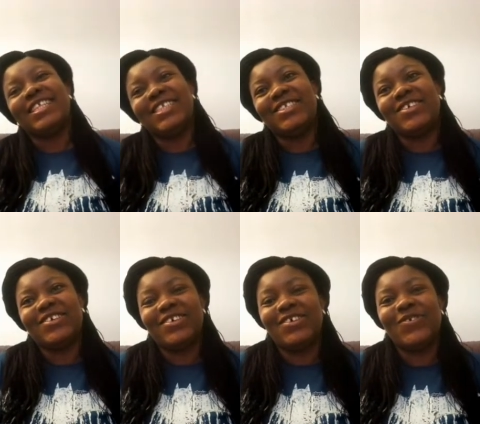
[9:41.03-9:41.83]
is
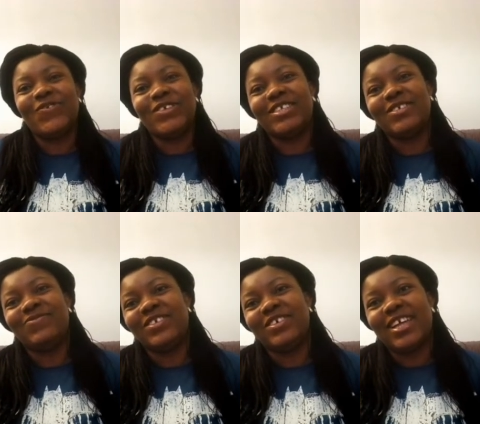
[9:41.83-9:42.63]
all for this
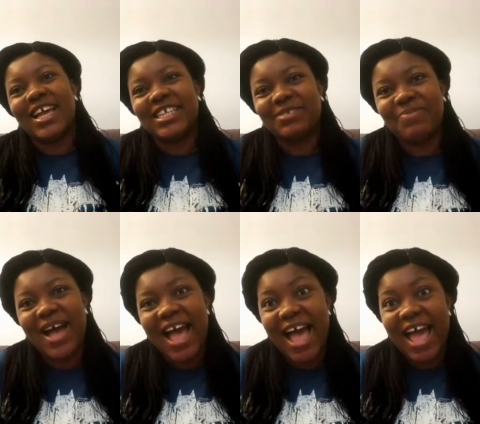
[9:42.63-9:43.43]
video, guys.
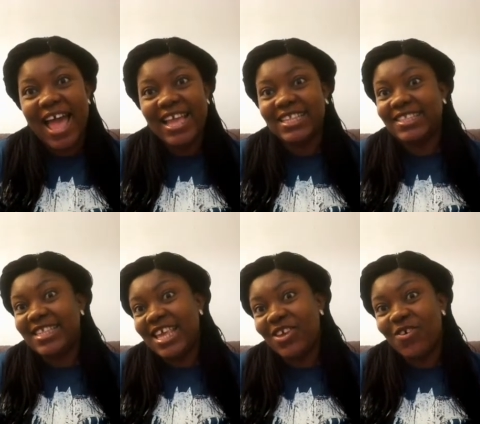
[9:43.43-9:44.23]
Bye.
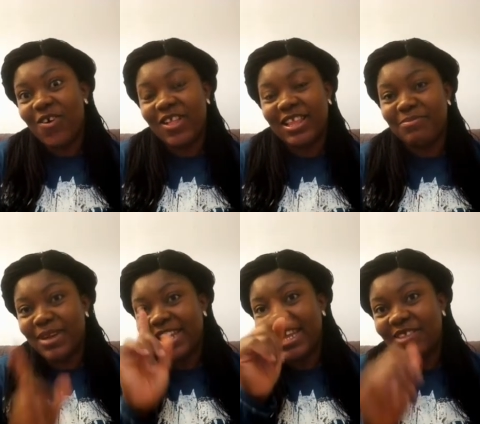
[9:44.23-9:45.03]
See you all in
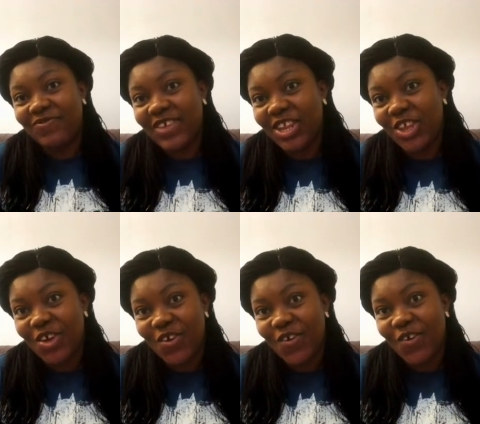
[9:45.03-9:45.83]
my next
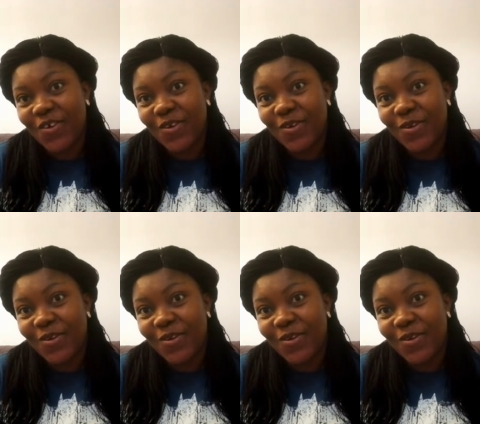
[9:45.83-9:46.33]
video.